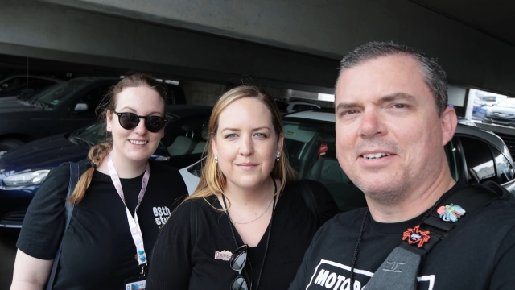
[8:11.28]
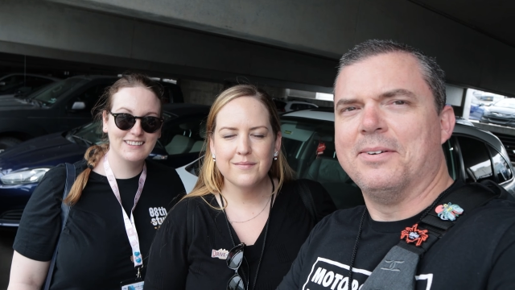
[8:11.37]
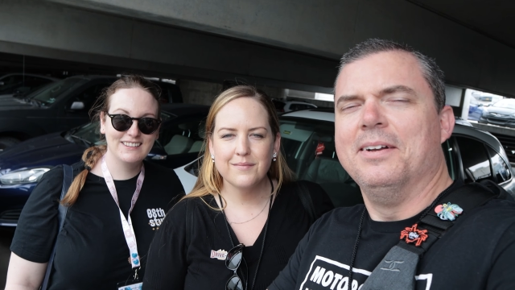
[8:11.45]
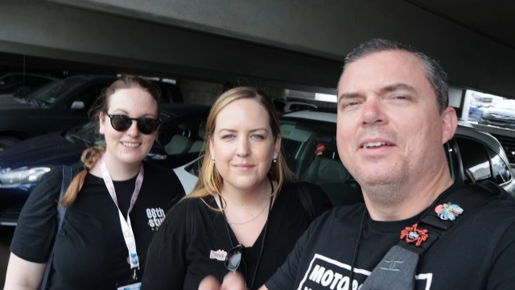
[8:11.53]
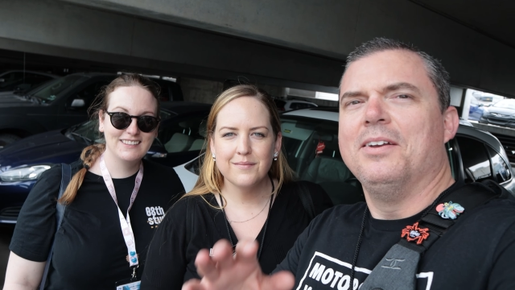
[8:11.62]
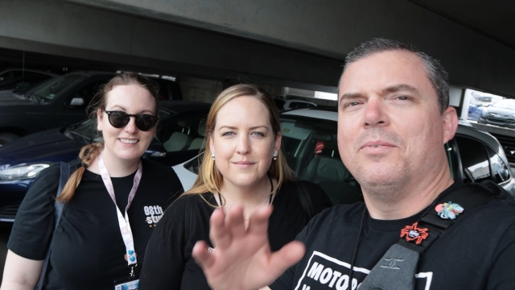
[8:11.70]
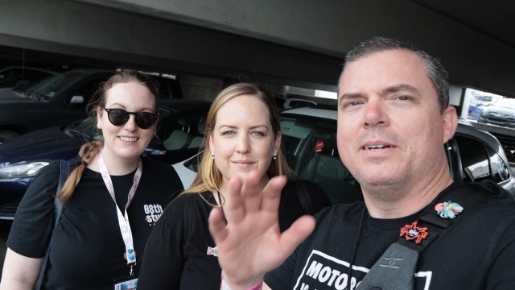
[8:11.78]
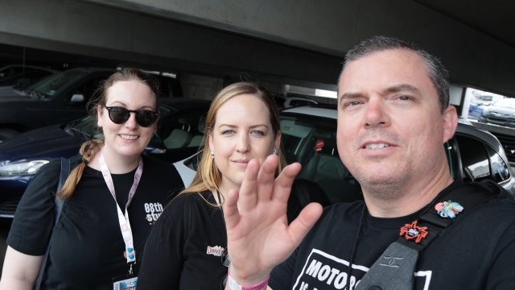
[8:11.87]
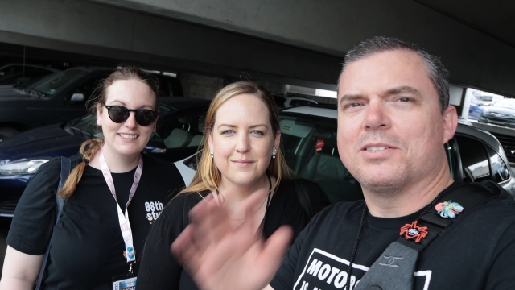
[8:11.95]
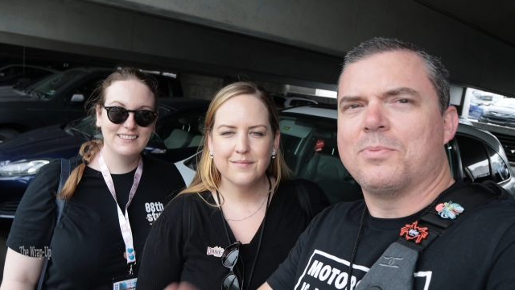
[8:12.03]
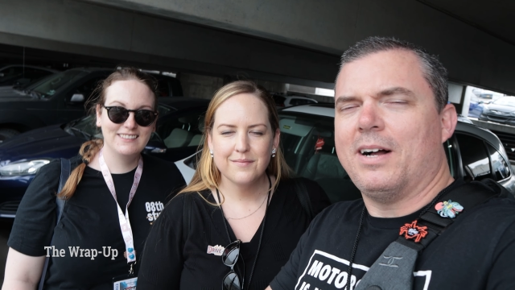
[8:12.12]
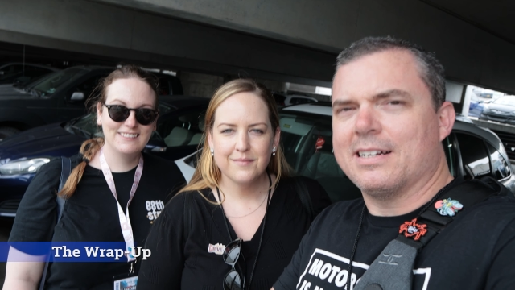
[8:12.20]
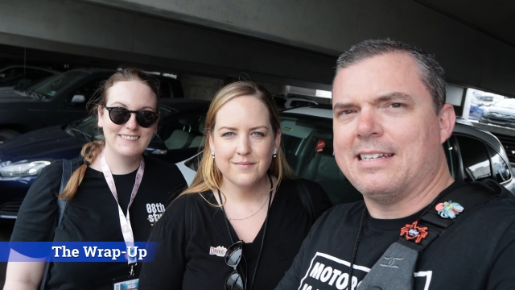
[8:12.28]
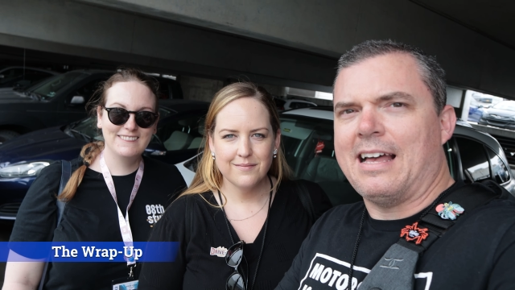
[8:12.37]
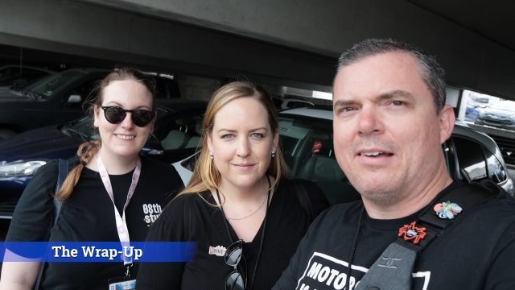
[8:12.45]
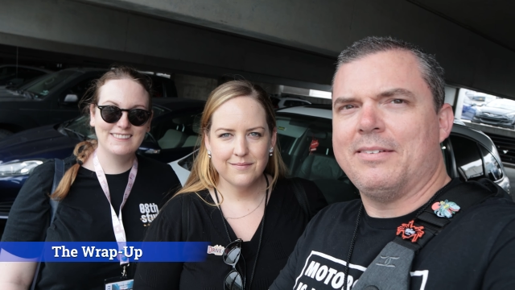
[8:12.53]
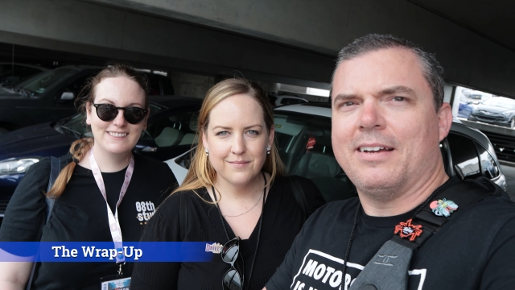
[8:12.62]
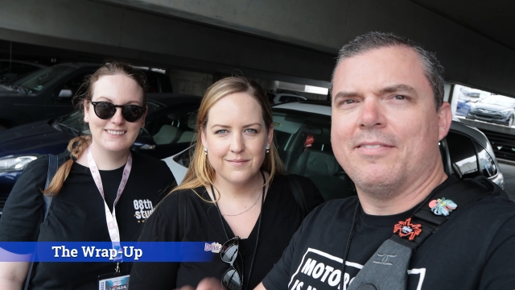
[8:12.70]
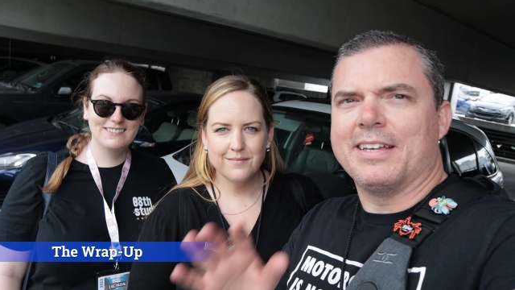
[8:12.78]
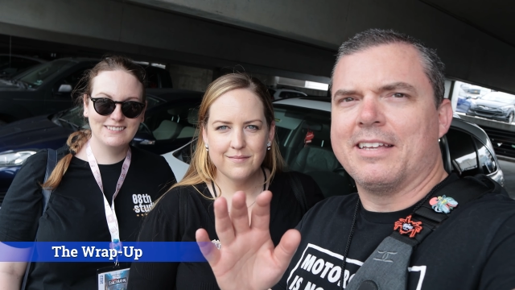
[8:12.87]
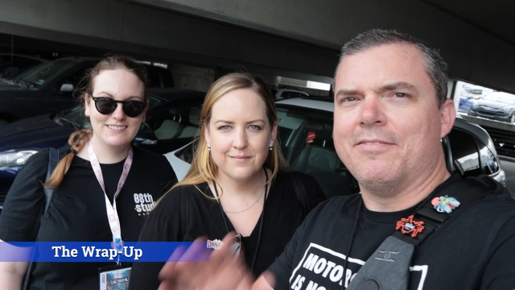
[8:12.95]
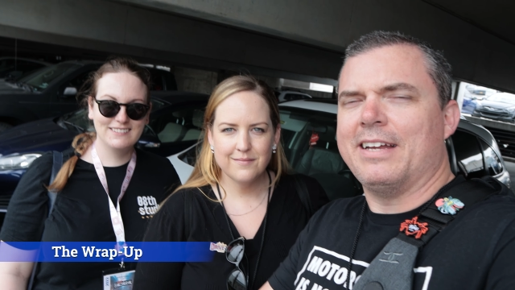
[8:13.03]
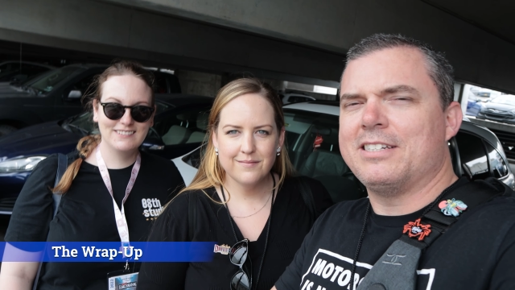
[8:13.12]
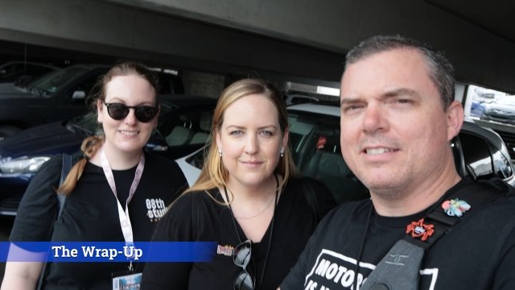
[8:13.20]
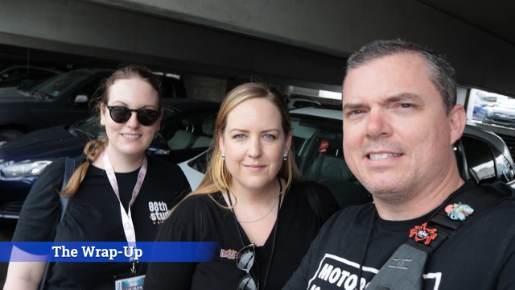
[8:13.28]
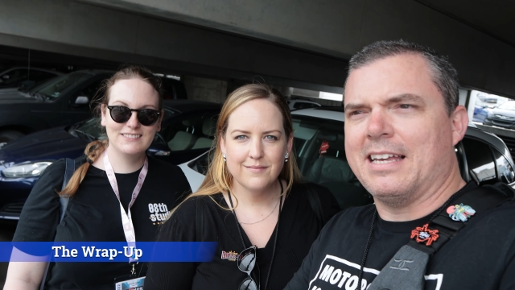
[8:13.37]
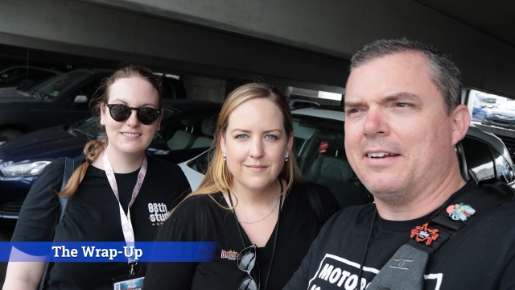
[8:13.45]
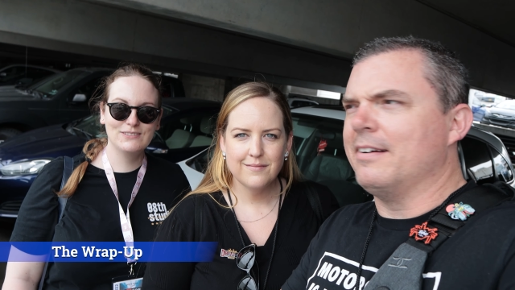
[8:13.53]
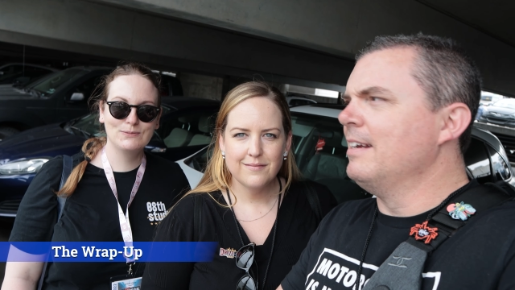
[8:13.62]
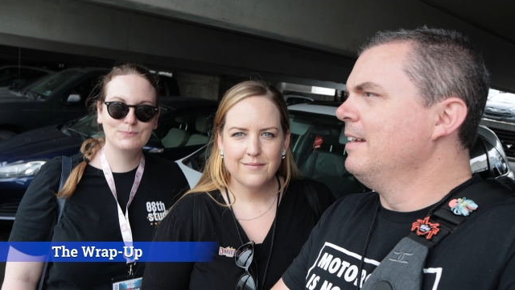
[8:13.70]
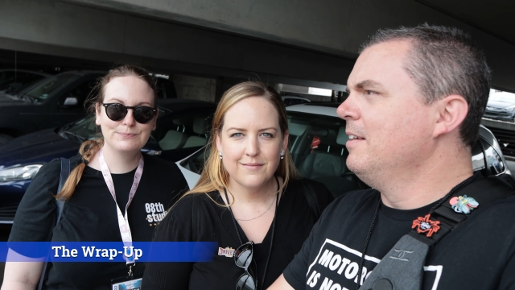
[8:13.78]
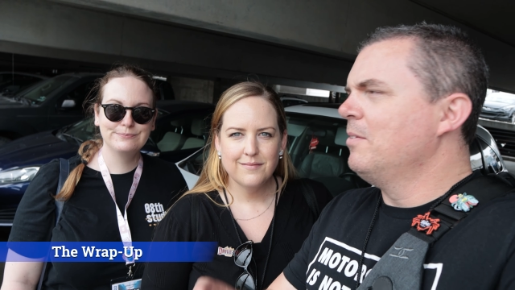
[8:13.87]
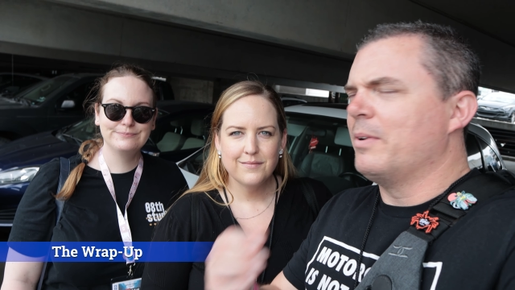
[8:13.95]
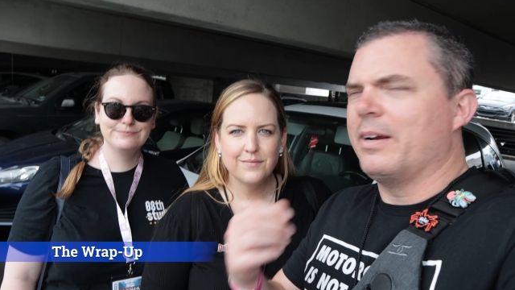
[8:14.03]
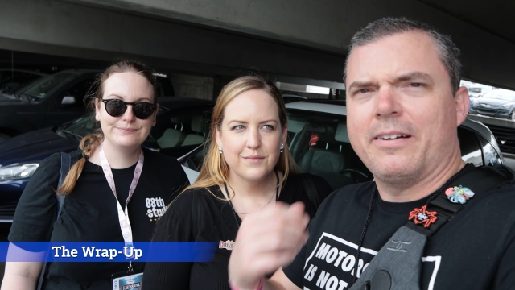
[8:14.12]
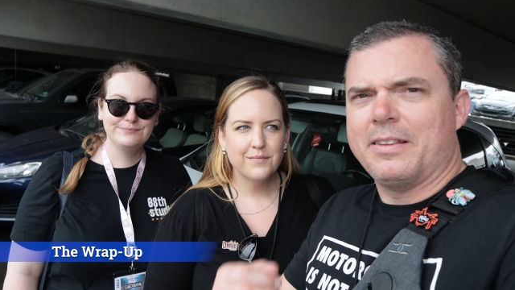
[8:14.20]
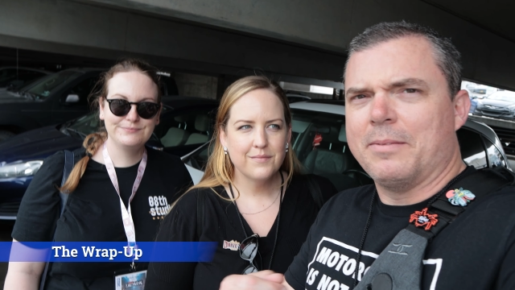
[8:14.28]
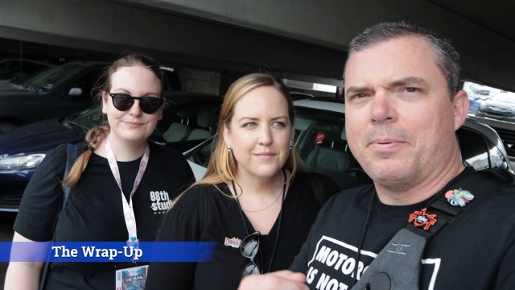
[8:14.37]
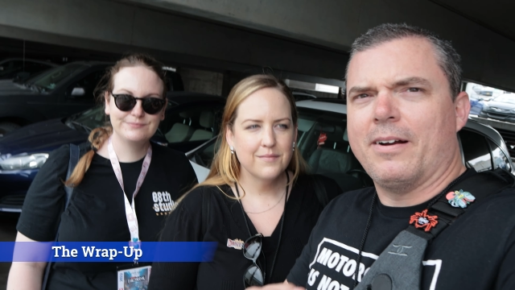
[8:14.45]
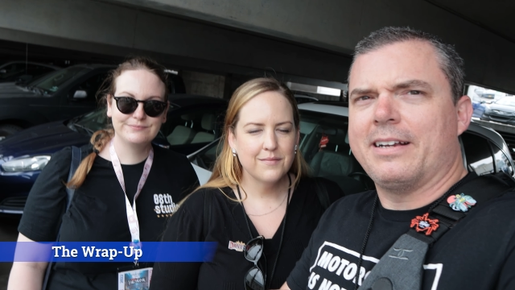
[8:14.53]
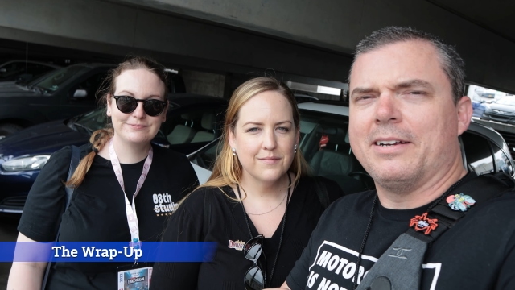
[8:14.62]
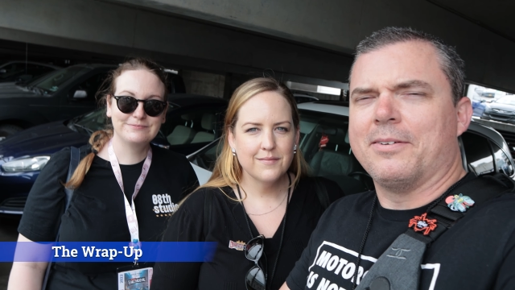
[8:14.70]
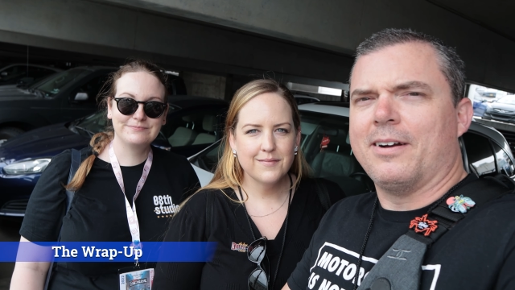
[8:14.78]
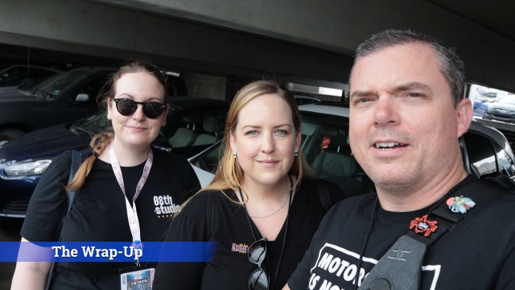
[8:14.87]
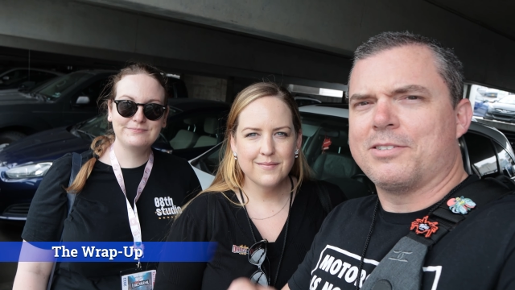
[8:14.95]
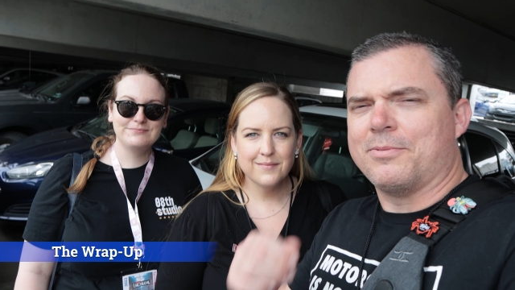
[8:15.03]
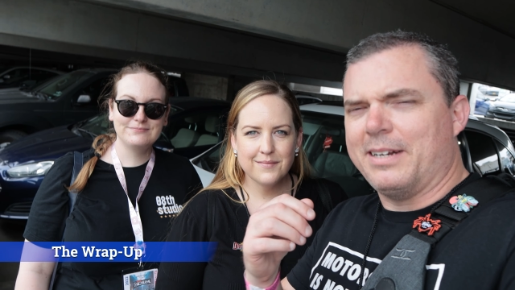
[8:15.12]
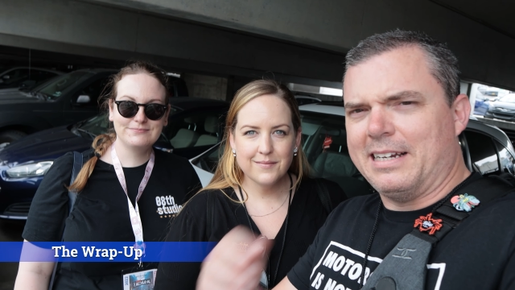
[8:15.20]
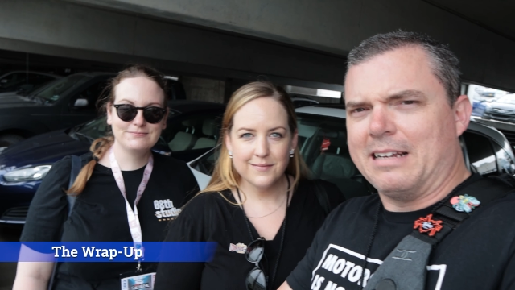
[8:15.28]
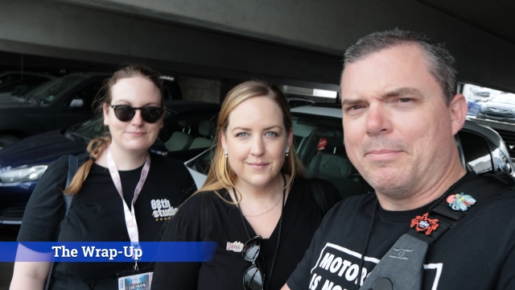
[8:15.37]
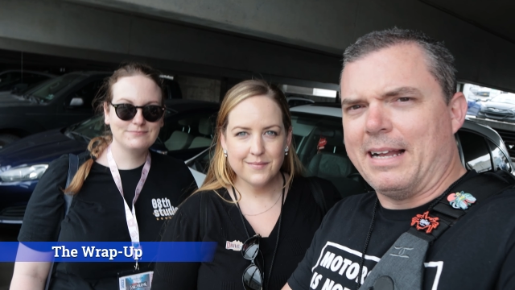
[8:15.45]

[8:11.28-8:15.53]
Speaker 1: so we just walked out of the convention center. We're here in the parking garage, ready to get